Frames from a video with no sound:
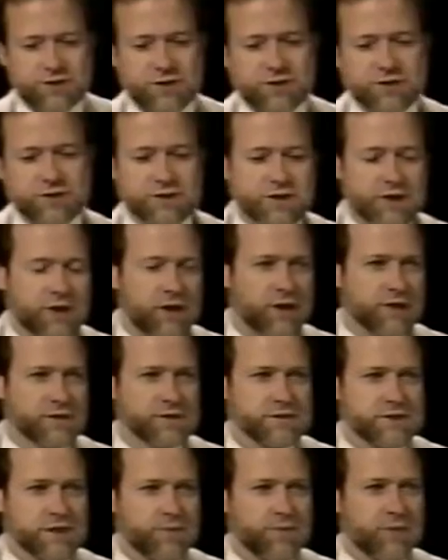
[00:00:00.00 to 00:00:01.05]
you can tell
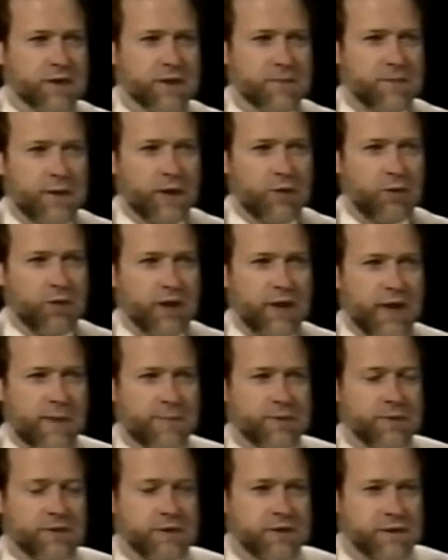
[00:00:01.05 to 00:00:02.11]
something about what
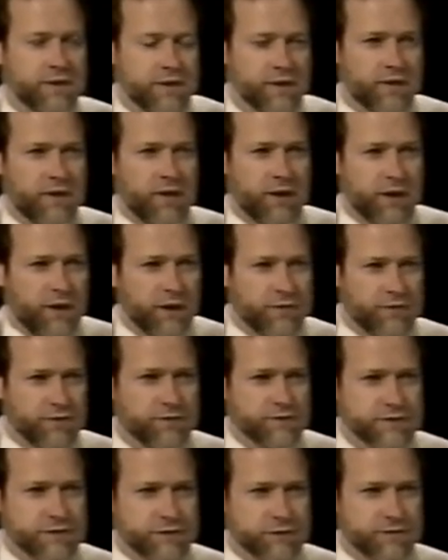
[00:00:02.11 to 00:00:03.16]
happened under
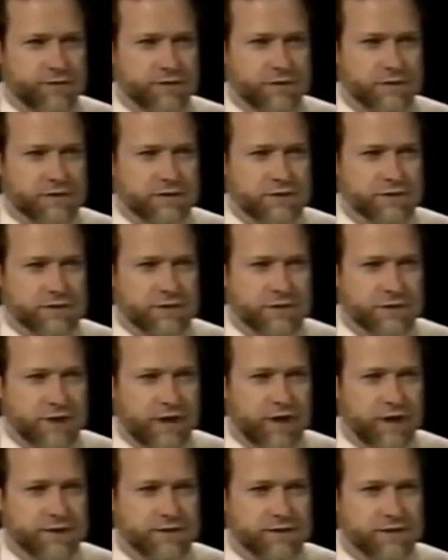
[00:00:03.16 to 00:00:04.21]
the surface, which you
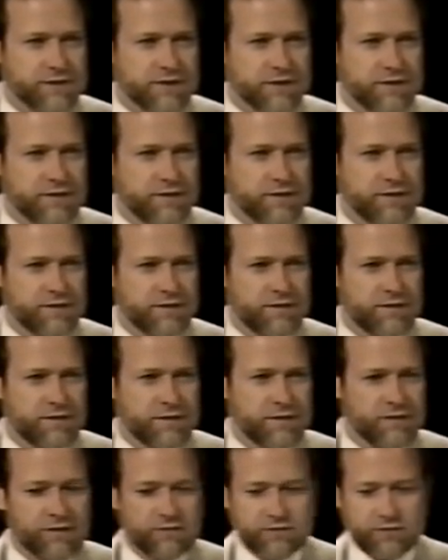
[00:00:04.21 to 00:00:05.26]
can't see,
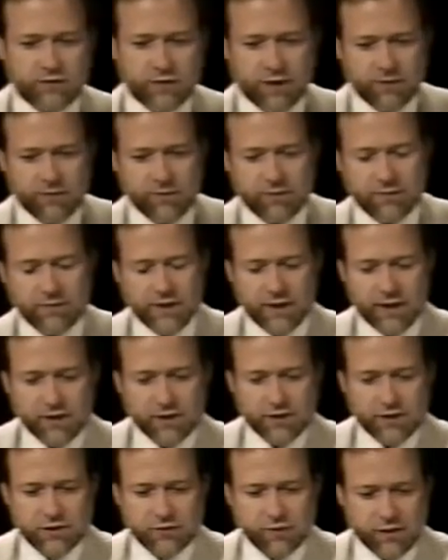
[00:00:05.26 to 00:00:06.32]
and
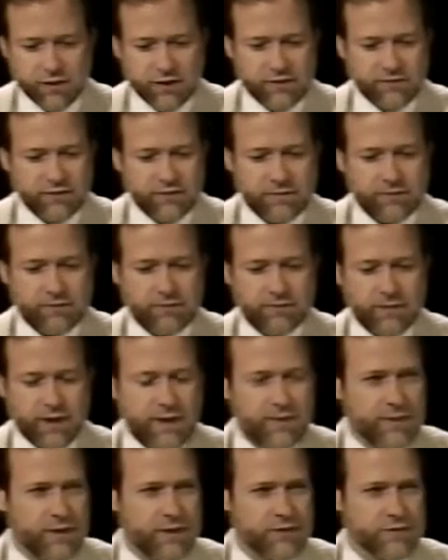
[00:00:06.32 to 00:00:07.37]
you can really even
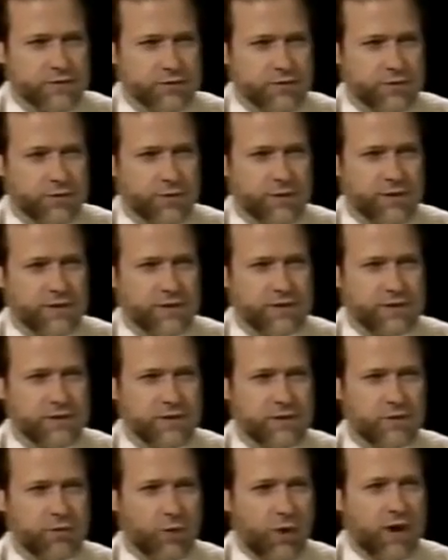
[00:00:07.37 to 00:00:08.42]
maybe interpret
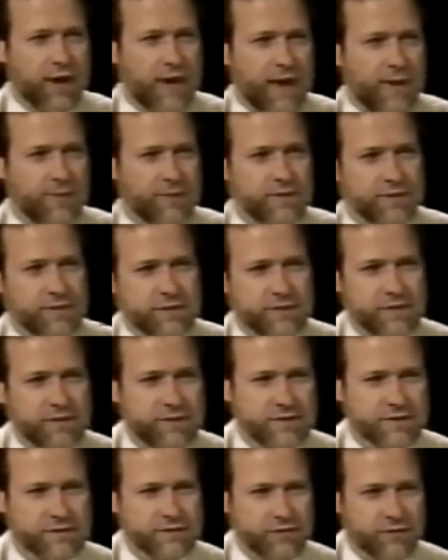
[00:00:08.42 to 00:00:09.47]
what happened
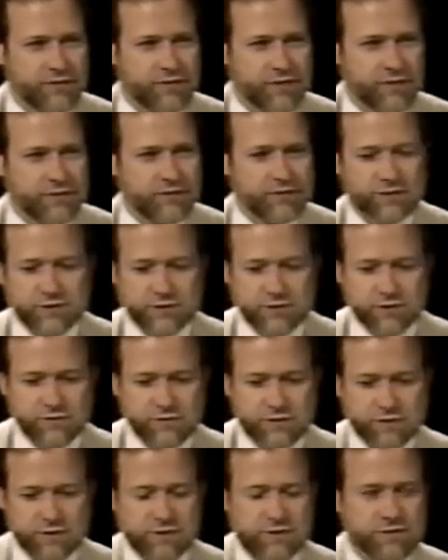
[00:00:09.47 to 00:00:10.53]
sort of under the
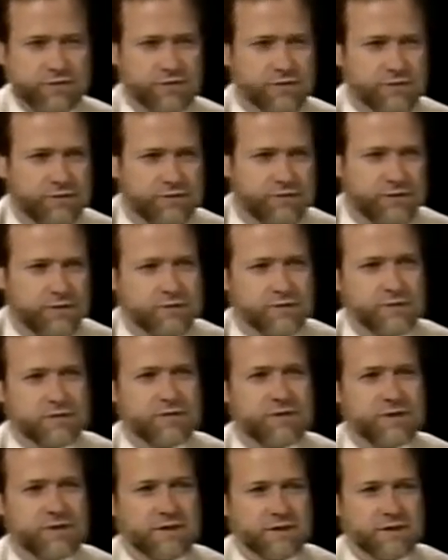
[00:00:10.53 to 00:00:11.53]
surface just from surface